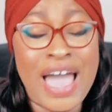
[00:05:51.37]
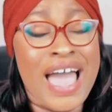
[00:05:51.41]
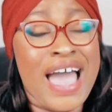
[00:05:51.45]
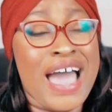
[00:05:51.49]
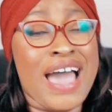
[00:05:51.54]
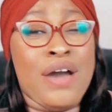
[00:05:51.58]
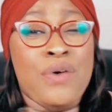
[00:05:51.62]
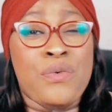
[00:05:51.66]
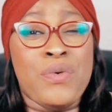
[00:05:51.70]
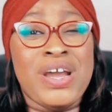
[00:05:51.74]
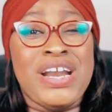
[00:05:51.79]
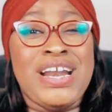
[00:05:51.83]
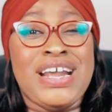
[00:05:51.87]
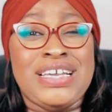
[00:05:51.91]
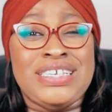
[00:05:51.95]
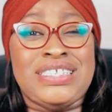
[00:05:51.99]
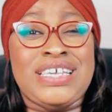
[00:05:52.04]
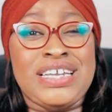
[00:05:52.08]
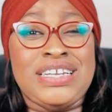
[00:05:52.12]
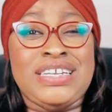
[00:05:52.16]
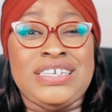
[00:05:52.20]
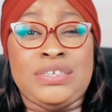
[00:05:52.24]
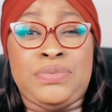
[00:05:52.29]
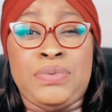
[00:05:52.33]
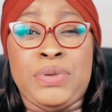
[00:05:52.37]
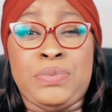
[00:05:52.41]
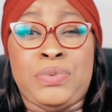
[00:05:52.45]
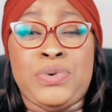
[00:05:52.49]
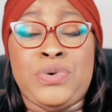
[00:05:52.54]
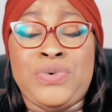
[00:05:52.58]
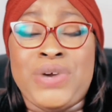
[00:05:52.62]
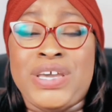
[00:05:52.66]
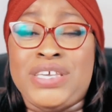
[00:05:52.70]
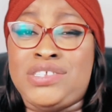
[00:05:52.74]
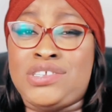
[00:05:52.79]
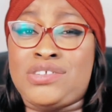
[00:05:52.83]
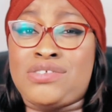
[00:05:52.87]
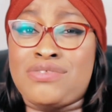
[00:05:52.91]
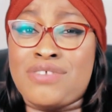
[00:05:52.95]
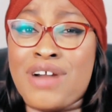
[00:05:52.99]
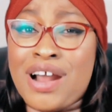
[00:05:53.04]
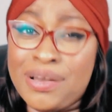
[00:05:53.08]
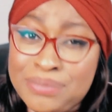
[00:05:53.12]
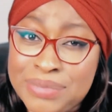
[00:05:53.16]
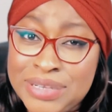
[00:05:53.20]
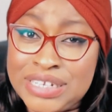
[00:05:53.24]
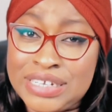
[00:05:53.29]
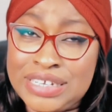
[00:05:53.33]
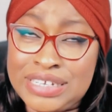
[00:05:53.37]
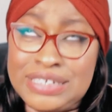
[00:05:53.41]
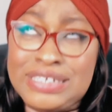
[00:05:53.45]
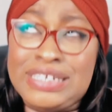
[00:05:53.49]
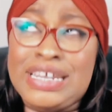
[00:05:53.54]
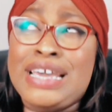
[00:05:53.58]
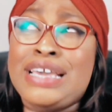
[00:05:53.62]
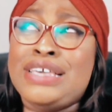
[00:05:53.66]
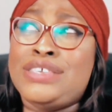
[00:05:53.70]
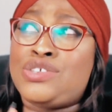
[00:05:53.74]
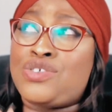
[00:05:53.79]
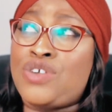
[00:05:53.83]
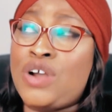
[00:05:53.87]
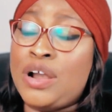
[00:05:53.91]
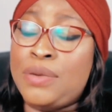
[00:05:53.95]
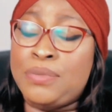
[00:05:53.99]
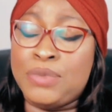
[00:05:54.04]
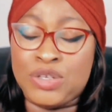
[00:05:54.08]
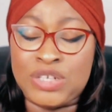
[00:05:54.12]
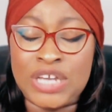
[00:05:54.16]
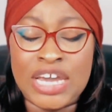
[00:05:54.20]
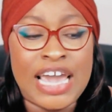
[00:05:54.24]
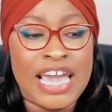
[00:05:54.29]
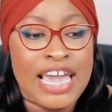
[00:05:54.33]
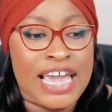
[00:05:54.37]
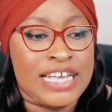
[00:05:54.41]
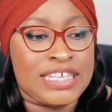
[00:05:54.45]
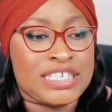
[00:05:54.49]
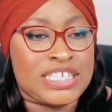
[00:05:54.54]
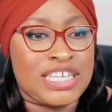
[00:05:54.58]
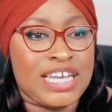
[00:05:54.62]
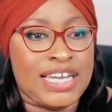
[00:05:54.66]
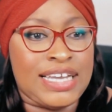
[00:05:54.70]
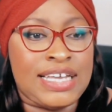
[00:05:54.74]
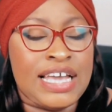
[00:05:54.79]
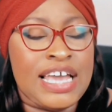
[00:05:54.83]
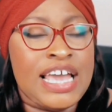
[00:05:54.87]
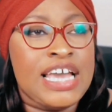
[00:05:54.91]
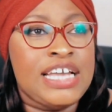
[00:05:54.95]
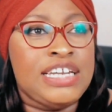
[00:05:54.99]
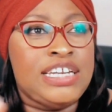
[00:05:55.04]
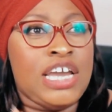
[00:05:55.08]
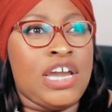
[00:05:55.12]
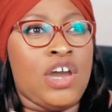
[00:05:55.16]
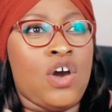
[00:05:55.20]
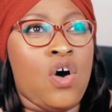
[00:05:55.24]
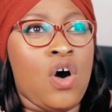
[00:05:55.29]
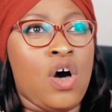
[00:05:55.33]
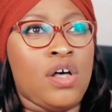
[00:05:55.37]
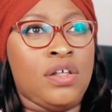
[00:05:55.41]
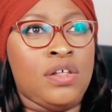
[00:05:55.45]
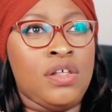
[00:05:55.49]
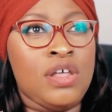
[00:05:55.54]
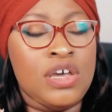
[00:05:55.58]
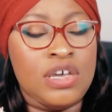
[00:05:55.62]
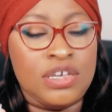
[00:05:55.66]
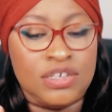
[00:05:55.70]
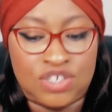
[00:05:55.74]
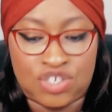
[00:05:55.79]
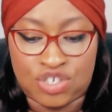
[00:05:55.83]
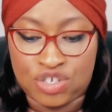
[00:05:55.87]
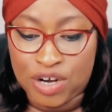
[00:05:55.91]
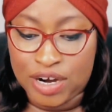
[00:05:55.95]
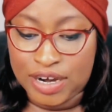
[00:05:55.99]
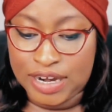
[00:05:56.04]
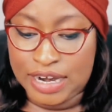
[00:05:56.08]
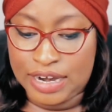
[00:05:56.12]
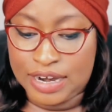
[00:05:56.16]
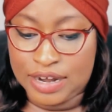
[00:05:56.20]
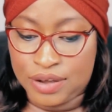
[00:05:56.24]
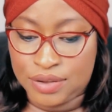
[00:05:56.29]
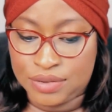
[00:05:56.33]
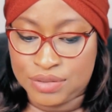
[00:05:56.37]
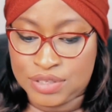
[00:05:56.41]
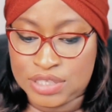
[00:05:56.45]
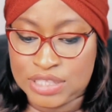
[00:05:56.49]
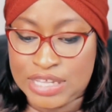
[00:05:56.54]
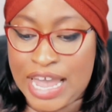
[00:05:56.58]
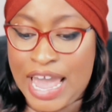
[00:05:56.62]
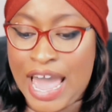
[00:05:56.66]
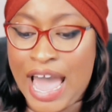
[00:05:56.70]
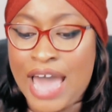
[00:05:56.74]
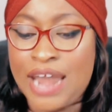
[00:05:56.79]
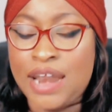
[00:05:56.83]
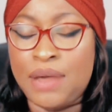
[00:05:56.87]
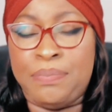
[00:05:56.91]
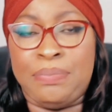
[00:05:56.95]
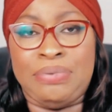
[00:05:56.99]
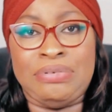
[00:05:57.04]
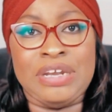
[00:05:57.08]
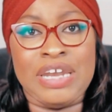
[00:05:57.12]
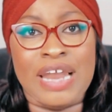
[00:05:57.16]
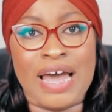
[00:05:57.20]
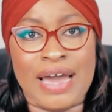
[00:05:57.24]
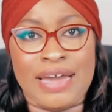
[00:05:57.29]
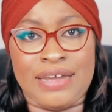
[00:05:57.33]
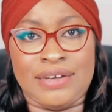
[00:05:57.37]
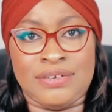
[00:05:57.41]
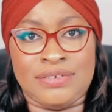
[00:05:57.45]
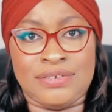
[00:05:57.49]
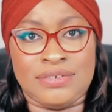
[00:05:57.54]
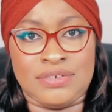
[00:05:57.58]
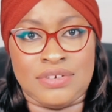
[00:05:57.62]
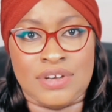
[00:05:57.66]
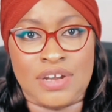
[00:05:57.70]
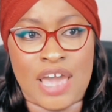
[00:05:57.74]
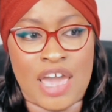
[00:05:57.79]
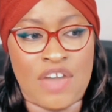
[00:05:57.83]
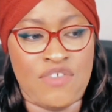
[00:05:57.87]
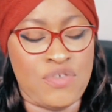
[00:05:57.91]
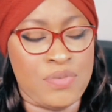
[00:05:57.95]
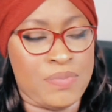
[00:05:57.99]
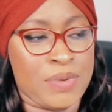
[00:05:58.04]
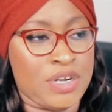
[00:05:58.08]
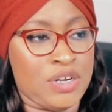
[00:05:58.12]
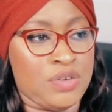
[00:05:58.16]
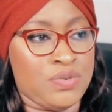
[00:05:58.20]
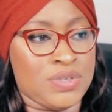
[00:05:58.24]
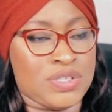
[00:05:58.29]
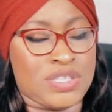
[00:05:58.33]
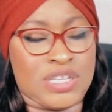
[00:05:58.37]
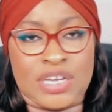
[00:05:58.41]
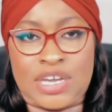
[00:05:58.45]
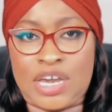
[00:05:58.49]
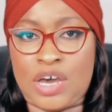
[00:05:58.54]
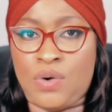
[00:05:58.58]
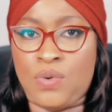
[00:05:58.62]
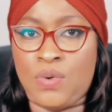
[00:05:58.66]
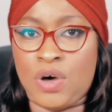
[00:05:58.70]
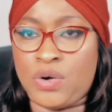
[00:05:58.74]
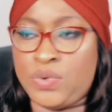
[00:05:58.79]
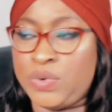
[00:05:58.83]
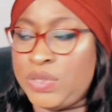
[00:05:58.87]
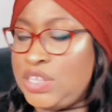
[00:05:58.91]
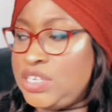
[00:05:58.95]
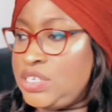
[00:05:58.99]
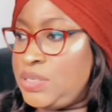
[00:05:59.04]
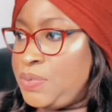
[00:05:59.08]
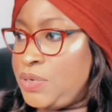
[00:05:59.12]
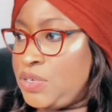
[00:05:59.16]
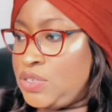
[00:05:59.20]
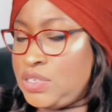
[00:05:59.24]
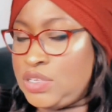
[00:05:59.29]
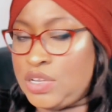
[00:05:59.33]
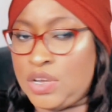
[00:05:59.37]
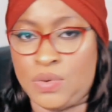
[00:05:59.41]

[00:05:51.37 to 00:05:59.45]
And when I say these people were scrambling, they scrambled. It's like they all started out, they had a plan. Everybody was like, I'll work with this person.